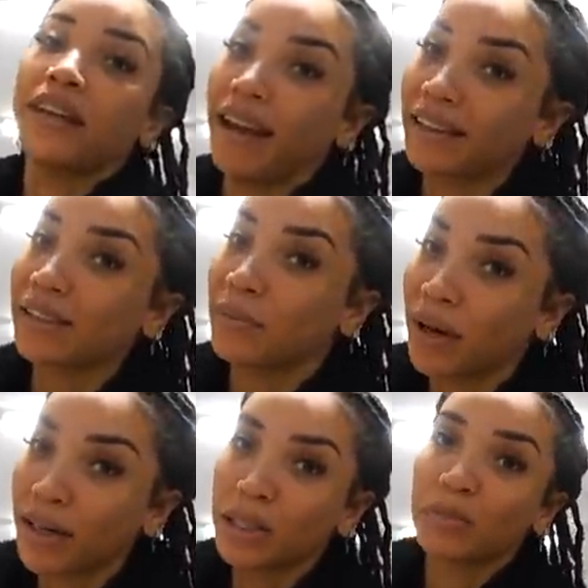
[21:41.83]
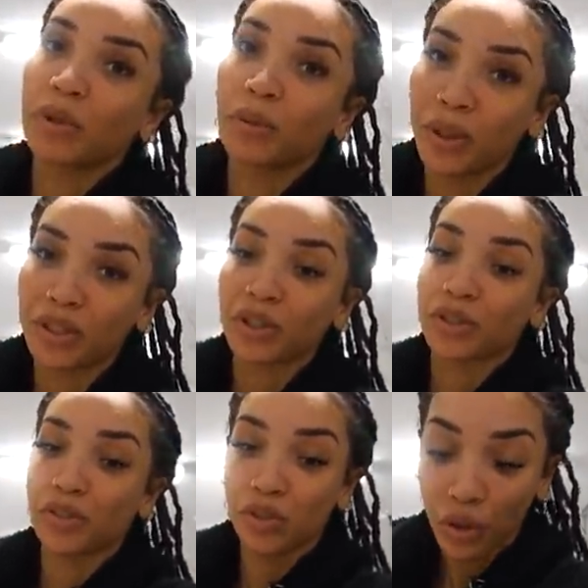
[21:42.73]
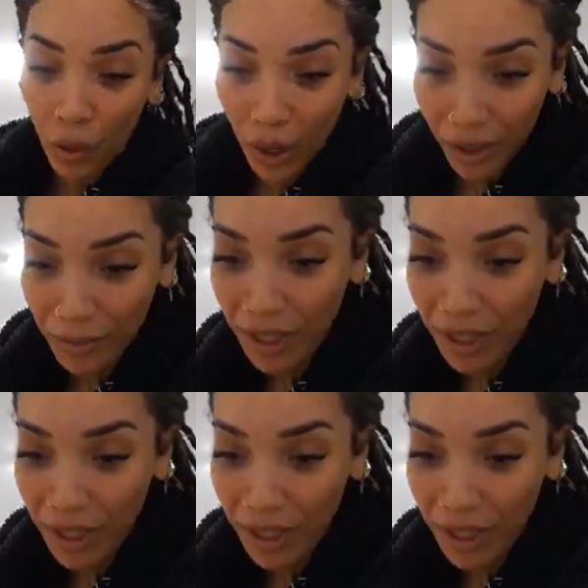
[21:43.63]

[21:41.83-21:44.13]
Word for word: next possible winter storm.